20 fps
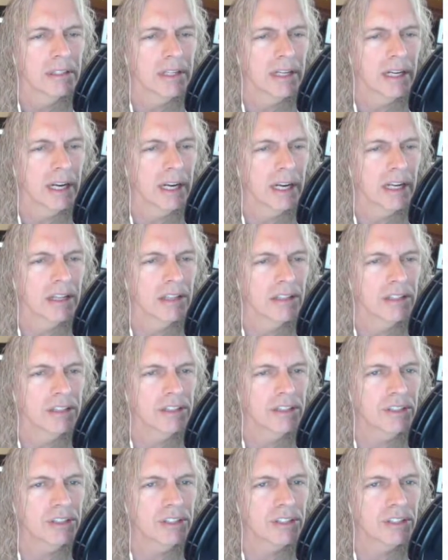And
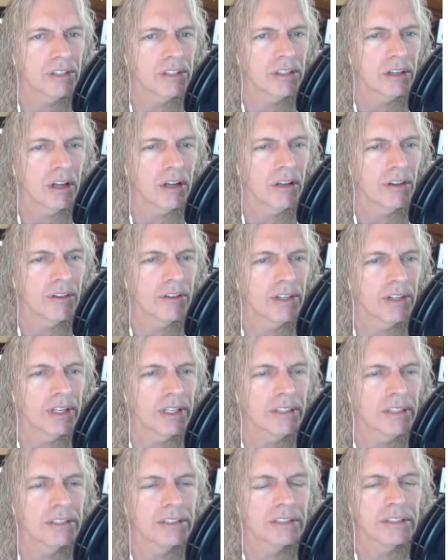let's just call
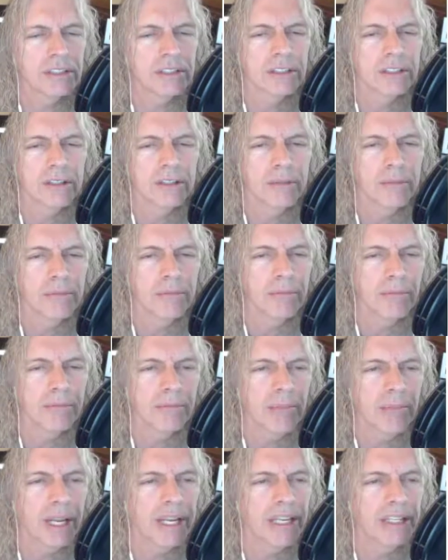this
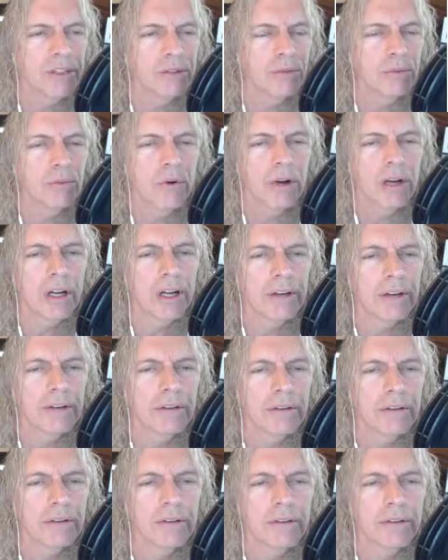page 1.